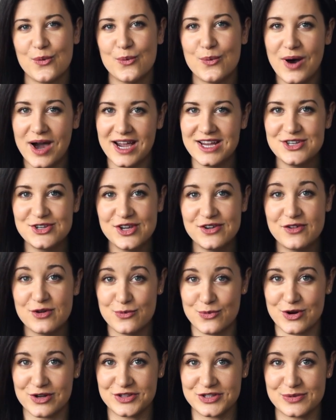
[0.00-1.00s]
Why do you even
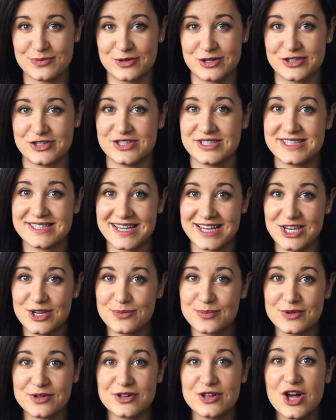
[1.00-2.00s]
want a more
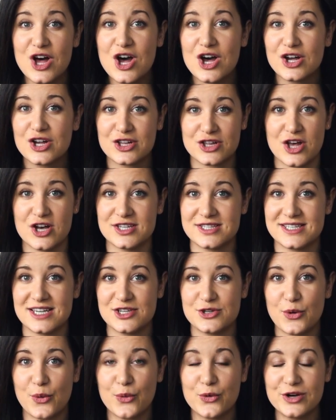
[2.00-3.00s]
sustainable
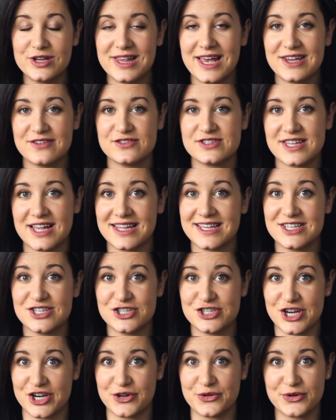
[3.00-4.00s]
closet or lifestyle in
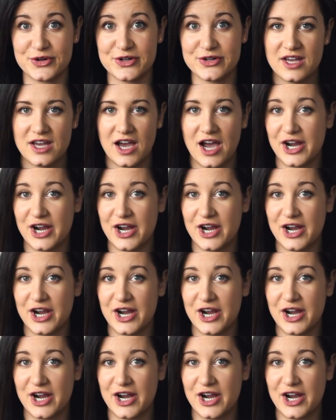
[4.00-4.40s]
general?